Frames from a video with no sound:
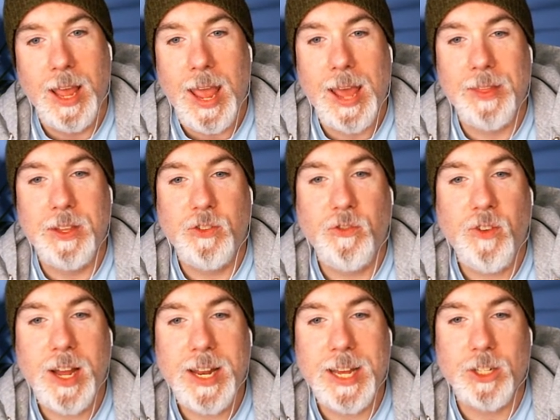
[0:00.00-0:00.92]
And these
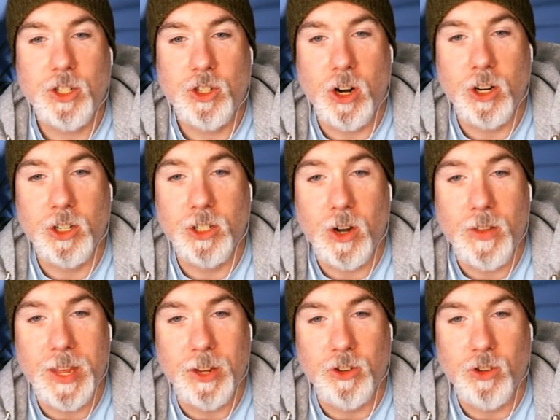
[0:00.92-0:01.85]
finance charges are
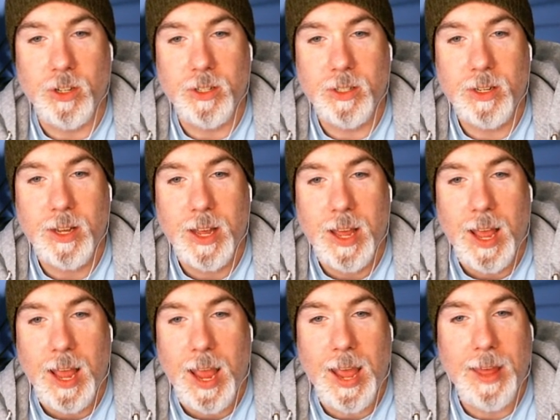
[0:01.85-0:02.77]
the interest.
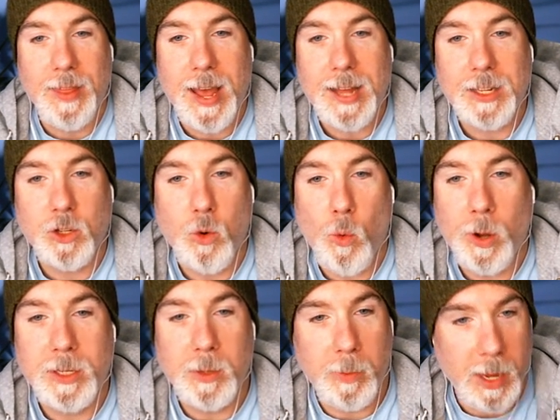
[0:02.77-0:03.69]
And that's
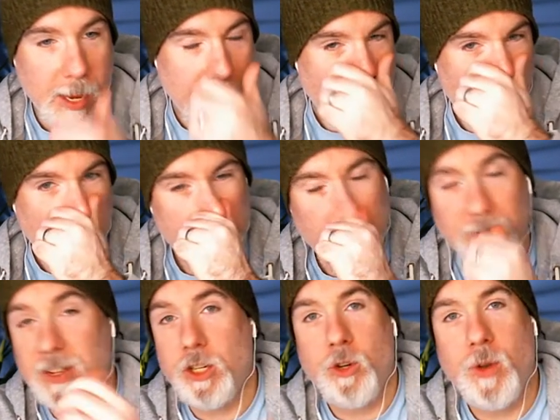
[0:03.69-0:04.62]
going to be on
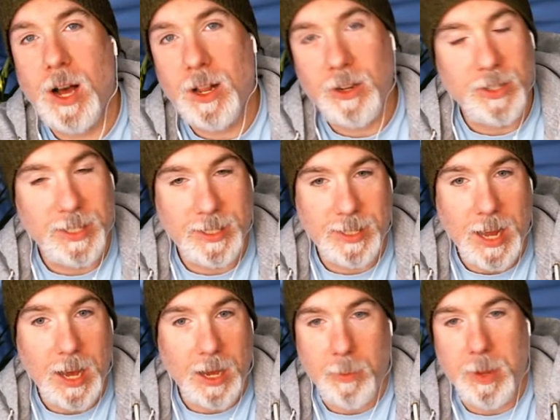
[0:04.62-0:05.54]
$72, it's
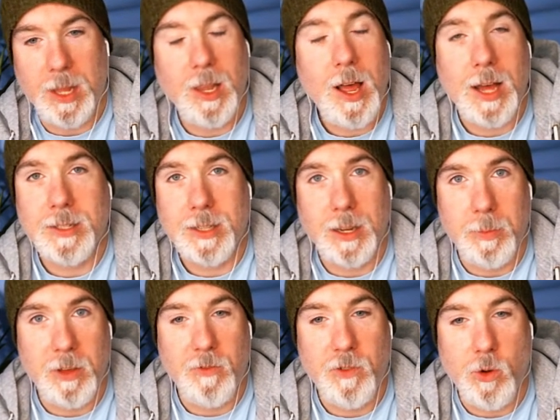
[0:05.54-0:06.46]
not going to be a lot, it's going to
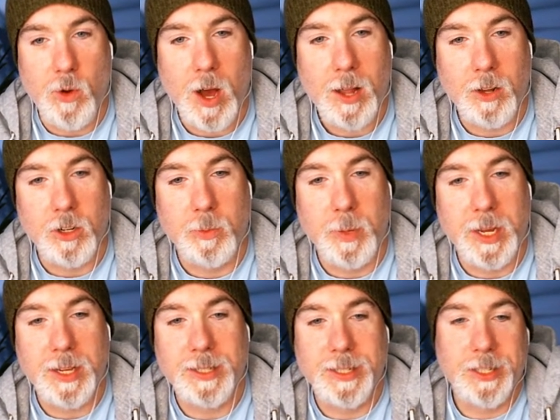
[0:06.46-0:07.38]
be a few dollars
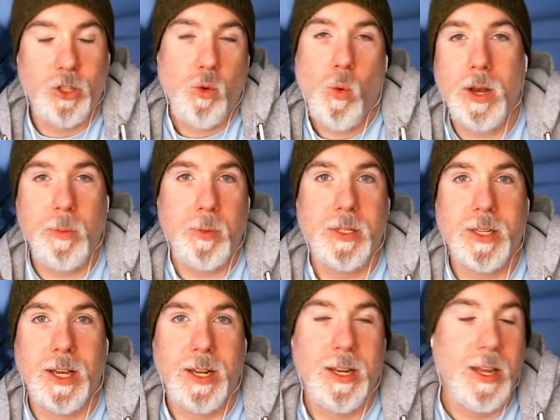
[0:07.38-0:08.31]
because it's
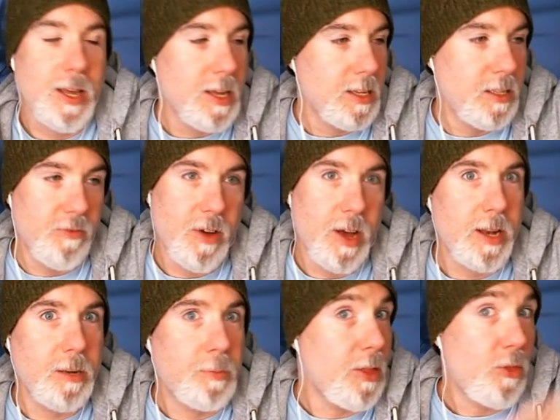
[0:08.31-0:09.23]
20%
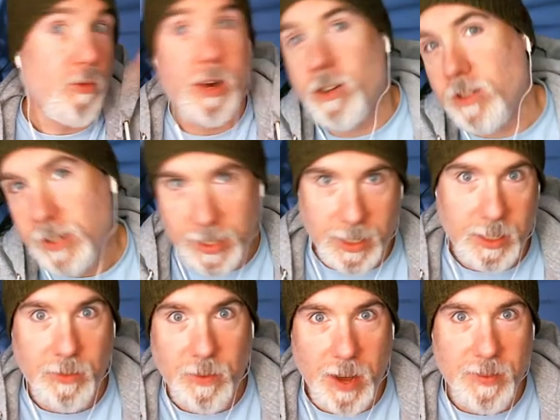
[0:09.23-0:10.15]
divided by
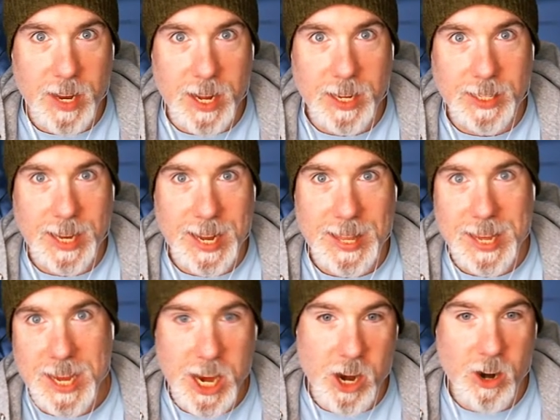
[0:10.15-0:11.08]
365 days in the
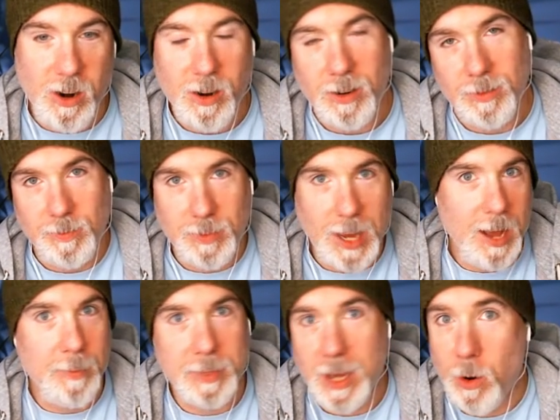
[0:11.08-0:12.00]
year
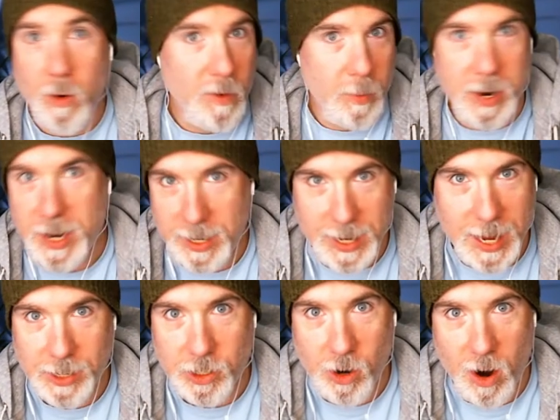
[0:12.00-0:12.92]
times however many
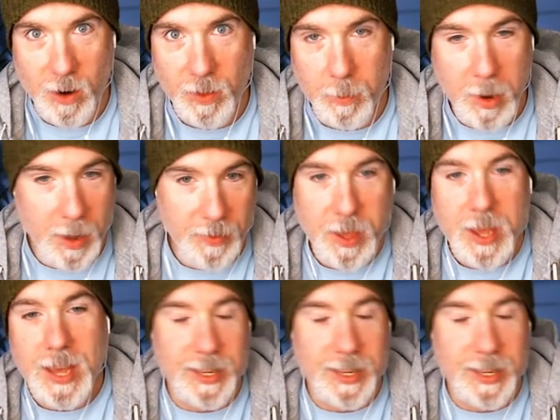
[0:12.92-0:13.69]
days there are in the month.